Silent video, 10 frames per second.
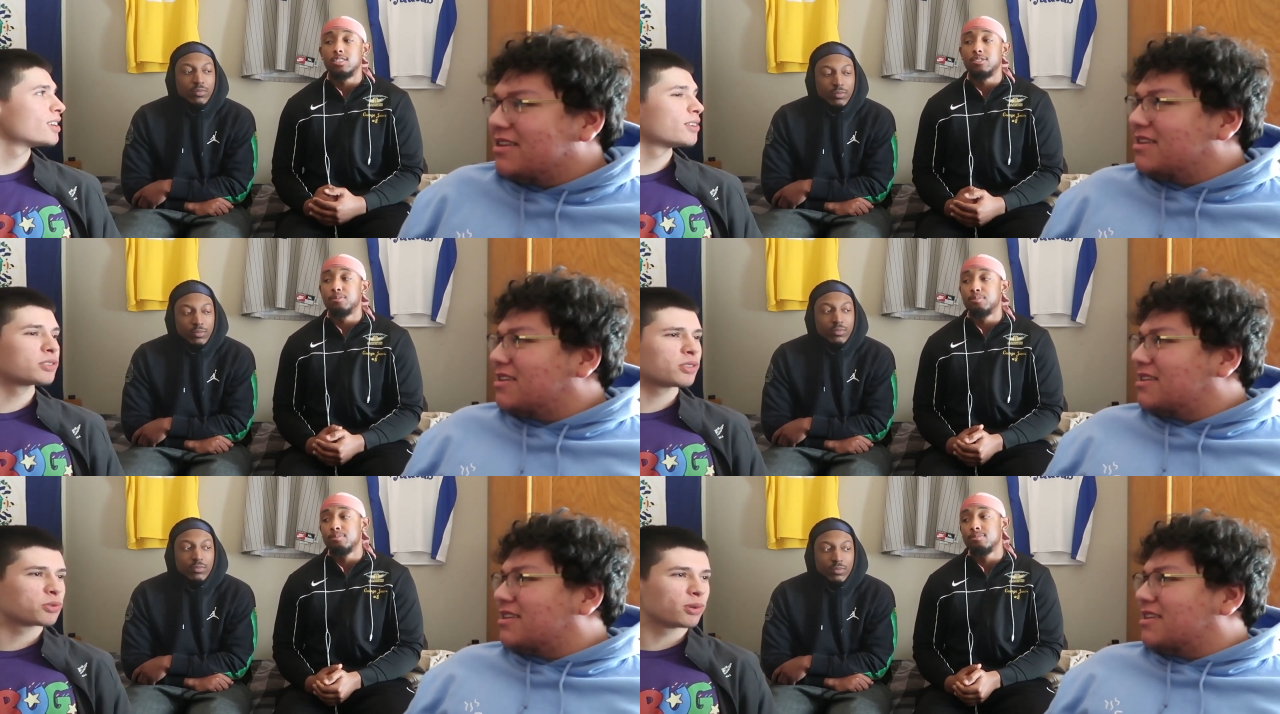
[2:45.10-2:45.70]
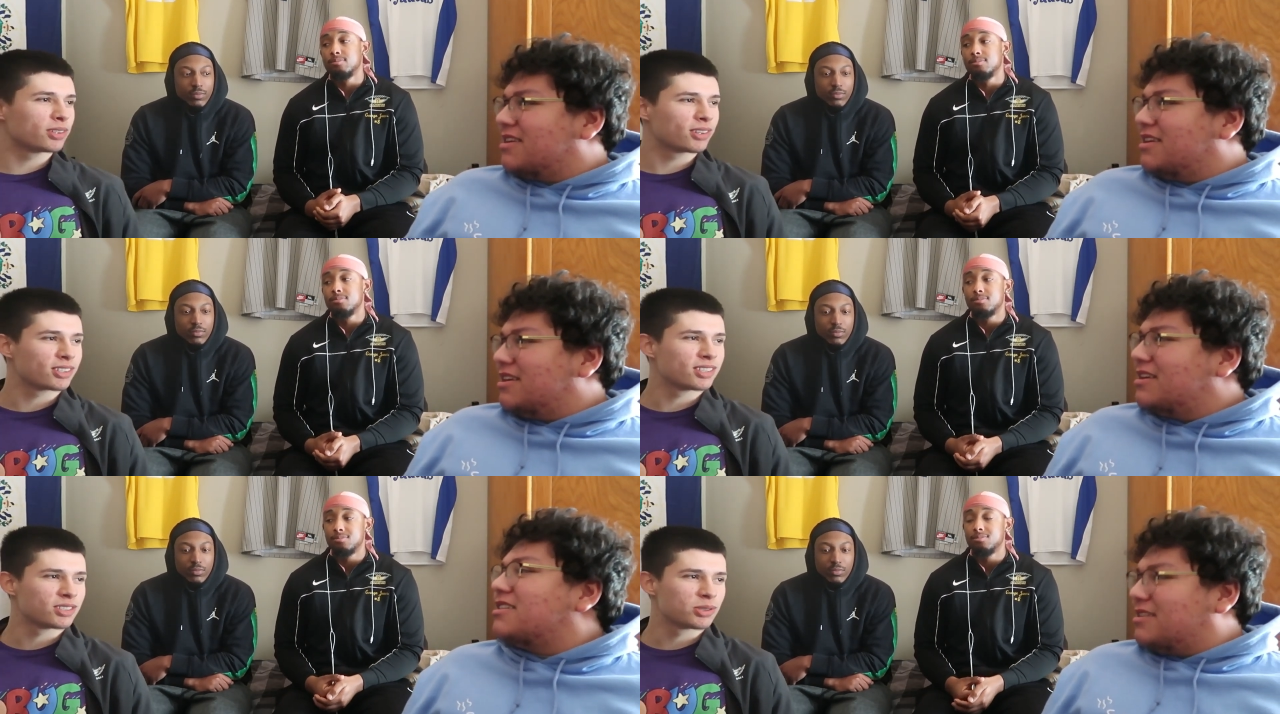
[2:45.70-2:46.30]
Speaker 1: and it was in twenty
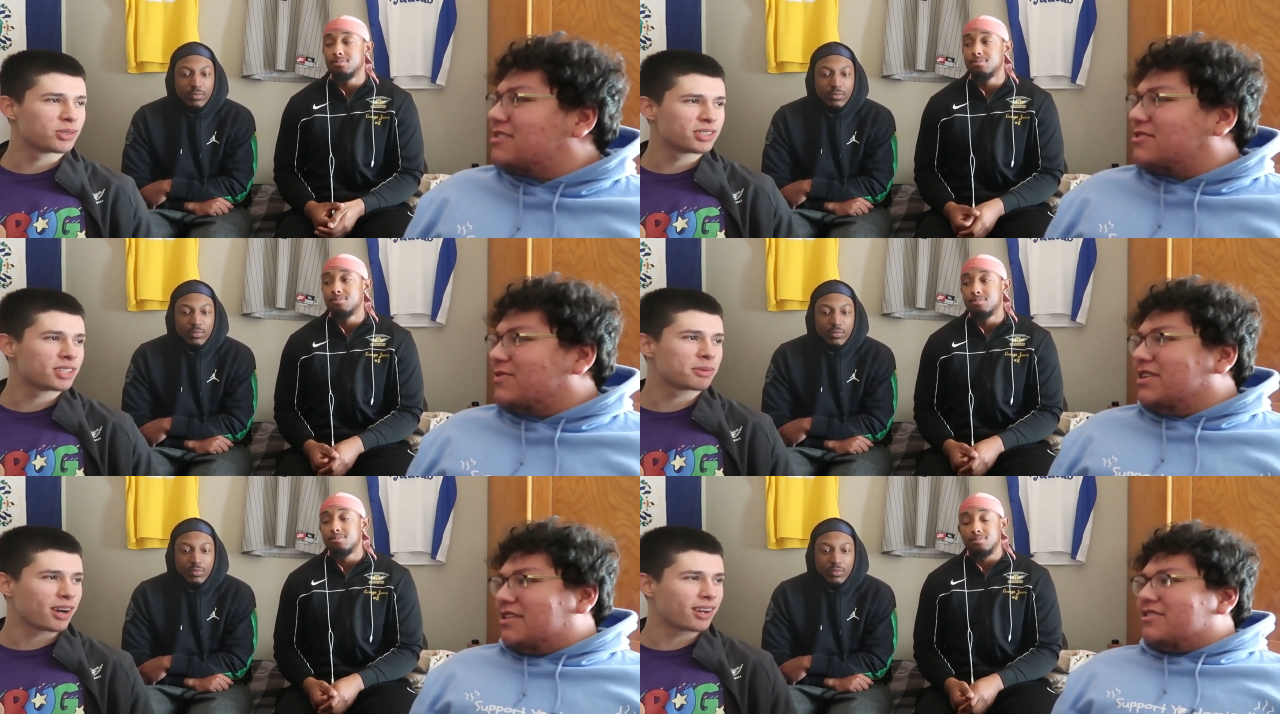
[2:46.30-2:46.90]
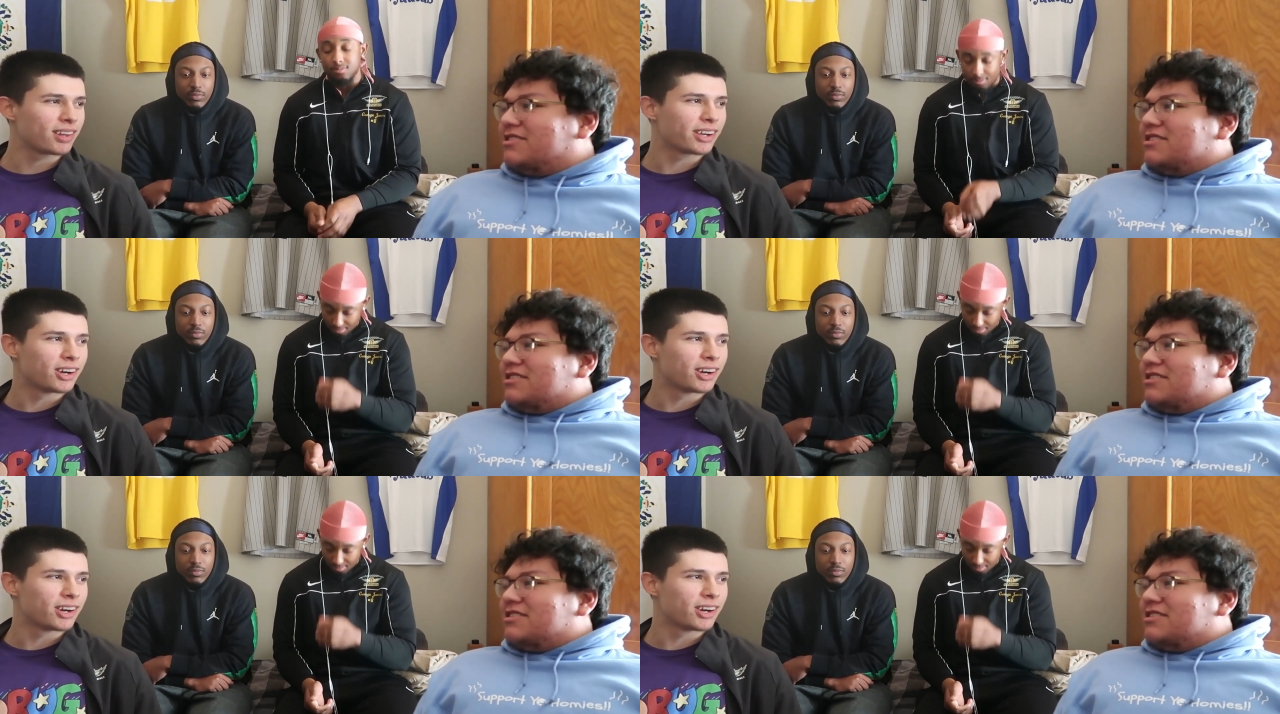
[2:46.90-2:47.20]
thirteen, too. And it seemed kind of, like,